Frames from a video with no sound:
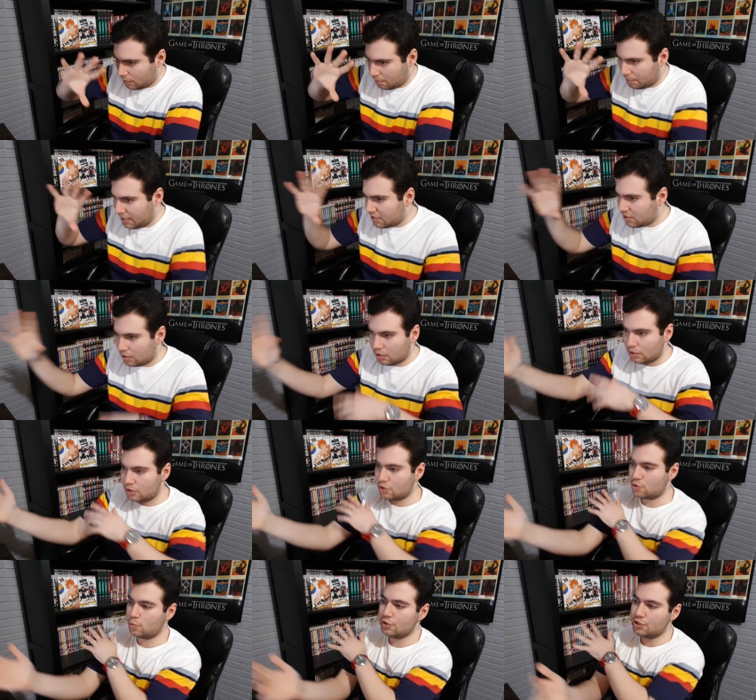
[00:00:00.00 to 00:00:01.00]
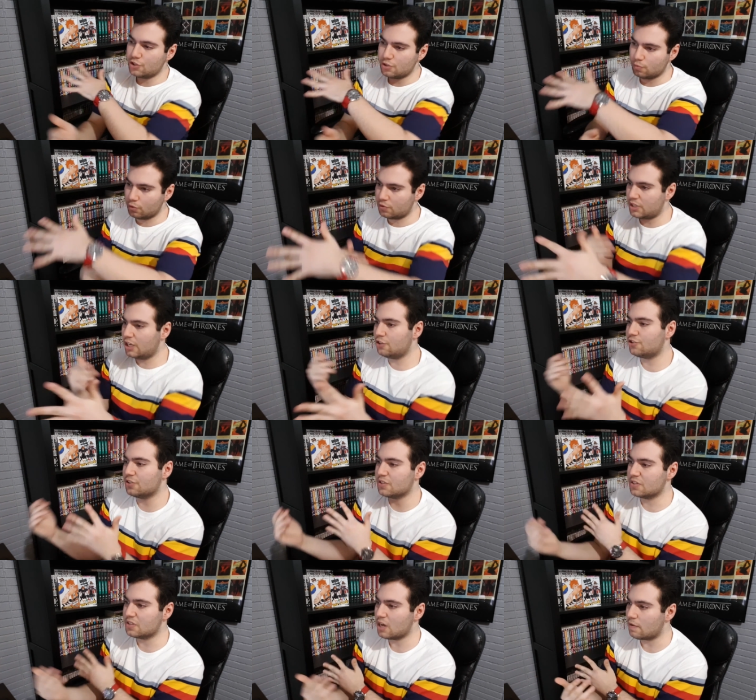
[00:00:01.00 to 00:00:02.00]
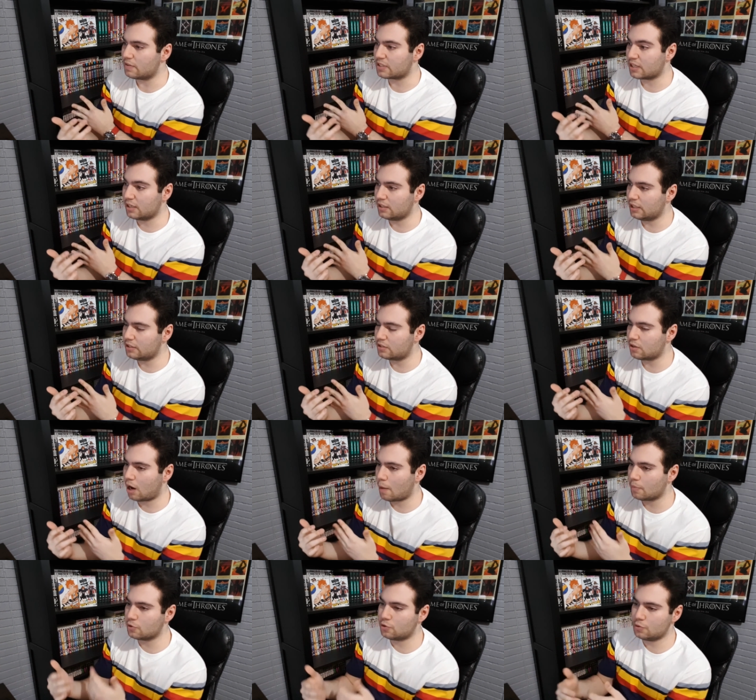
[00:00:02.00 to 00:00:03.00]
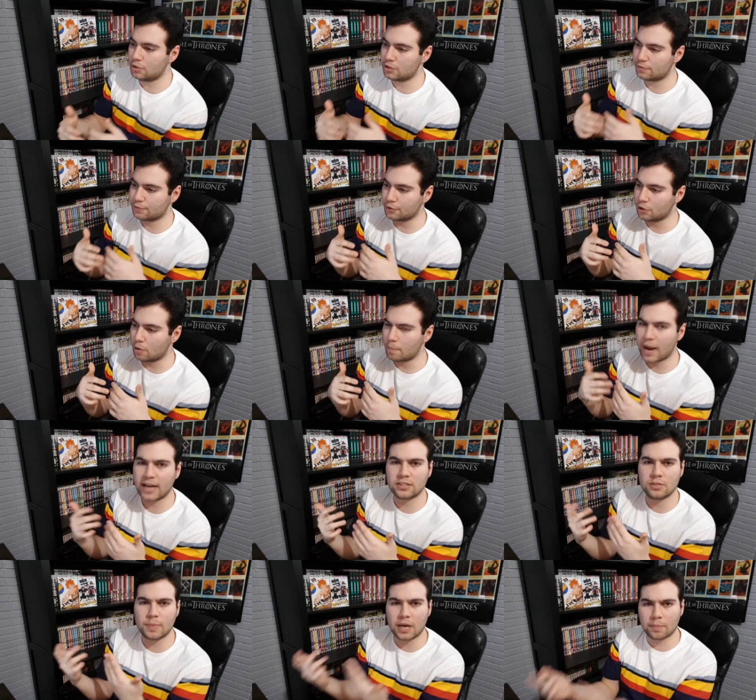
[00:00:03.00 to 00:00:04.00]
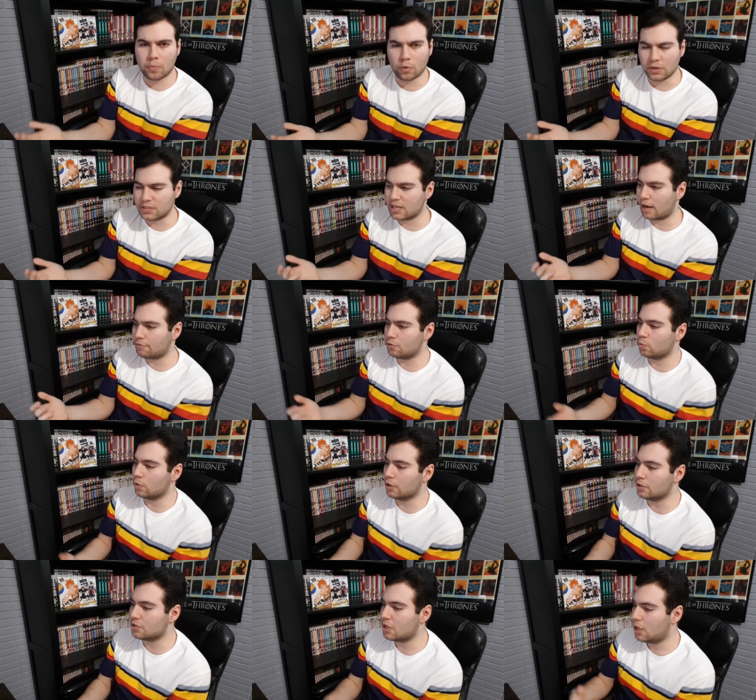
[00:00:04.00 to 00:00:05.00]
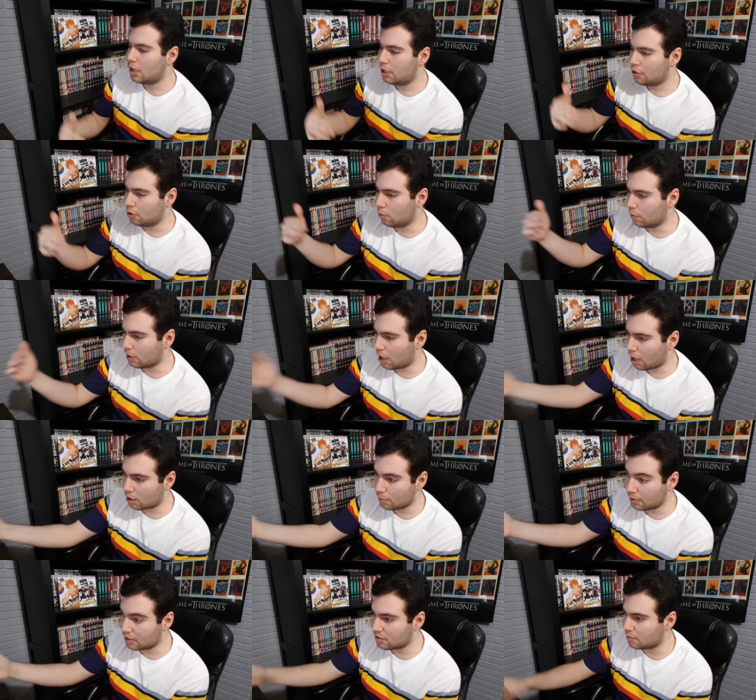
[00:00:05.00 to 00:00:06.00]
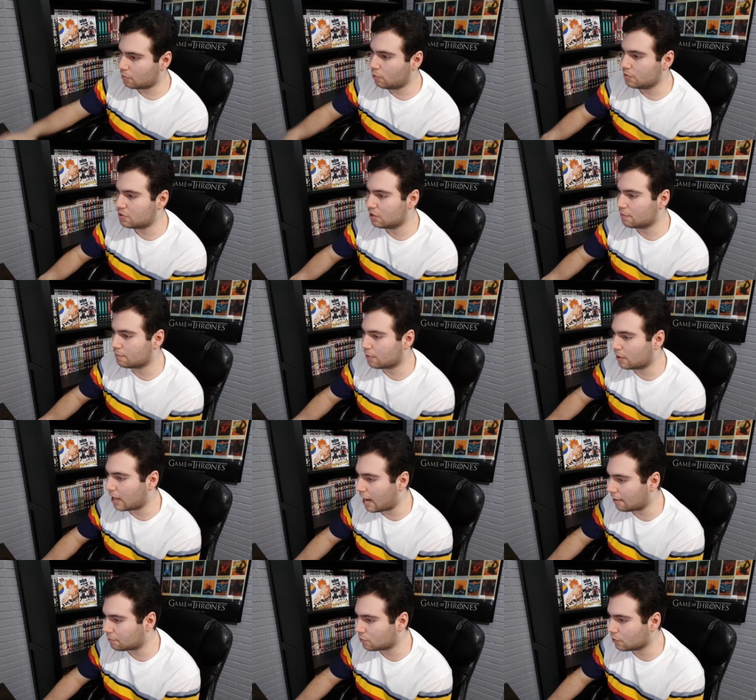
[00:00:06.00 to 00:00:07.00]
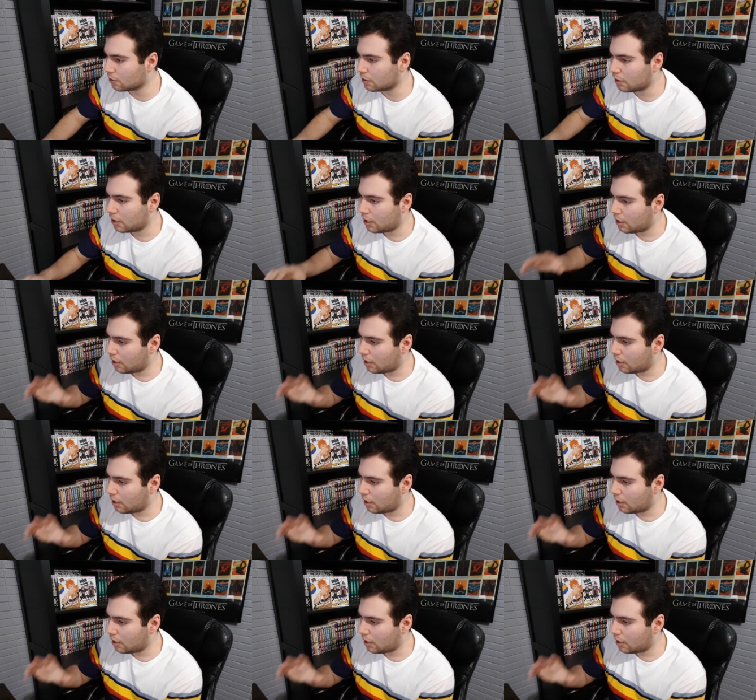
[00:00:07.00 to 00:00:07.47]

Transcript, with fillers: based on like the switches and rotations and stuff, it's gonna lead to opportunities for you know back to back points afterwards. You know when Hakuba ends up going to the front after.